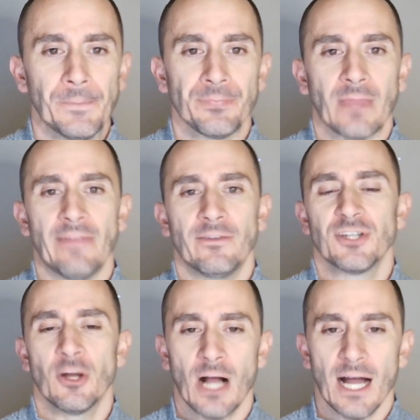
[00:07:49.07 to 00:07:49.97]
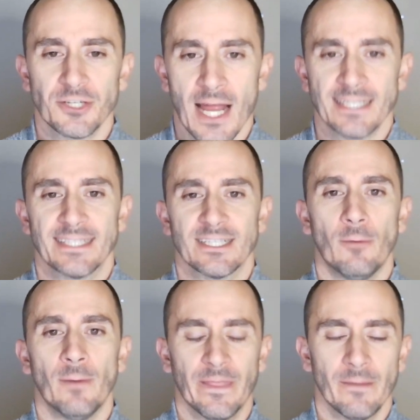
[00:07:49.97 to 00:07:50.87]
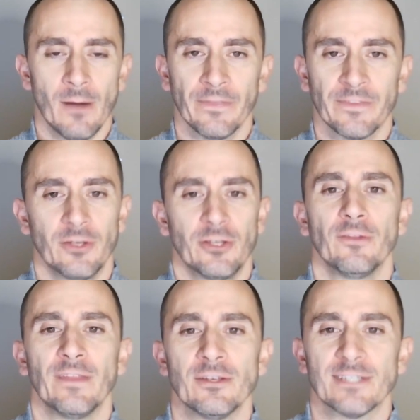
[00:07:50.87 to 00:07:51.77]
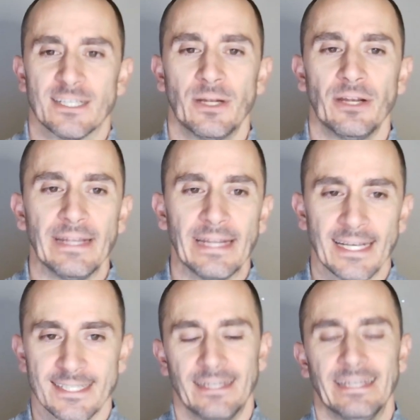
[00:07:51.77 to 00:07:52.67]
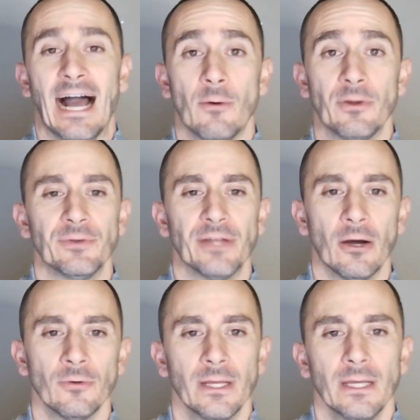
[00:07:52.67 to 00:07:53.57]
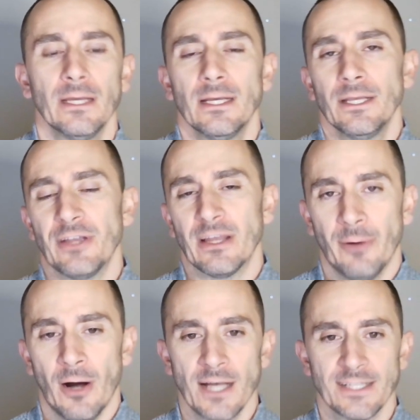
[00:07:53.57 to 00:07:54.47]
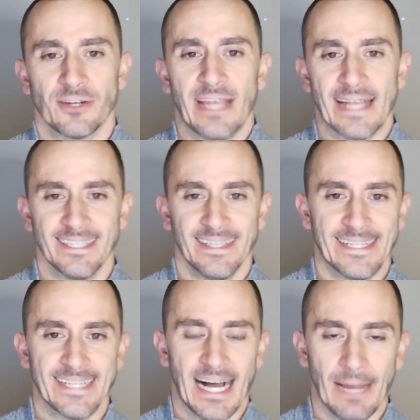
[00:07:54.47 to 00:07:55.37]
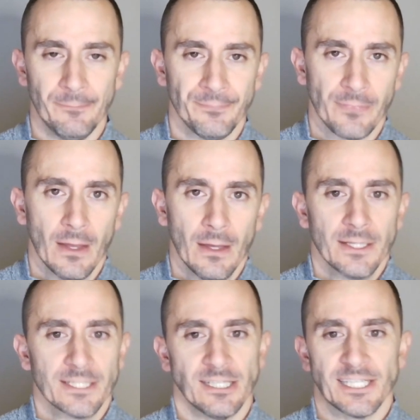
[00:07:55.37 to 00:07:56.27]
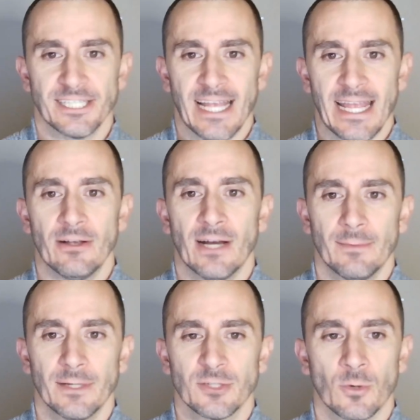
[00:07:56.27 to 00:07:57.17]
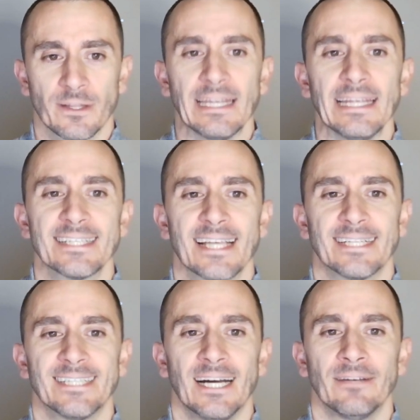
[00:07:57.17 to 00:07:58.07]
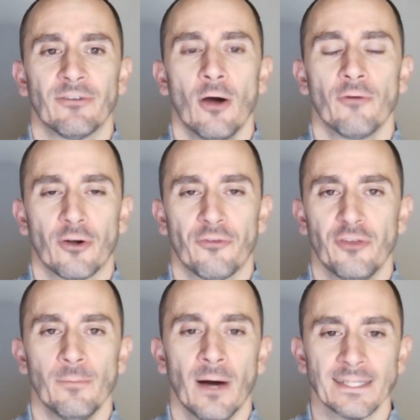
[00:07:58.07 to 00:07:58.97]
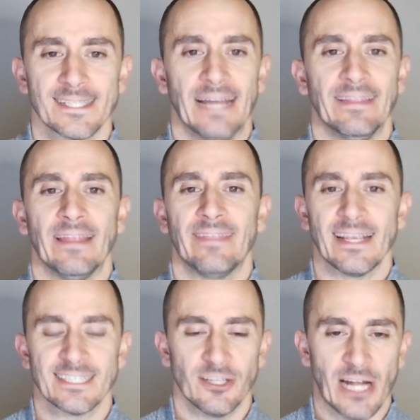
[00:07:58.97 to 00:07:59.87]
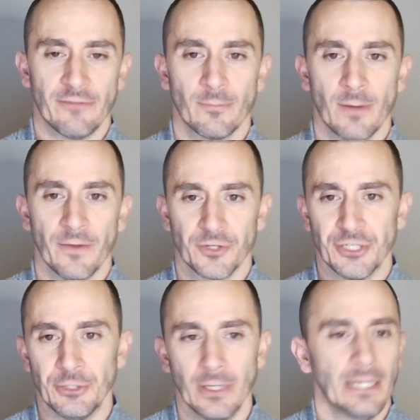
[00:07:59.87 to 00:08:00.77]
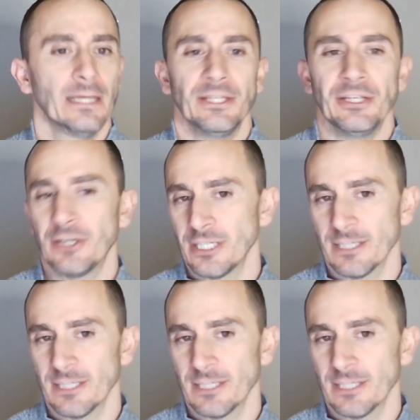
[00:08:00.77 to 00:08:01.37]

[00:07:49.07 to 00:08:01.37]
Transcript: And there's no contracts, it's all month to month, so you only use us when you need us, not when you don't. You can pause or cancel any time. So let's just say you got a bunch of work that needs to get done over a few months and then things slow down for a month or 2. You can just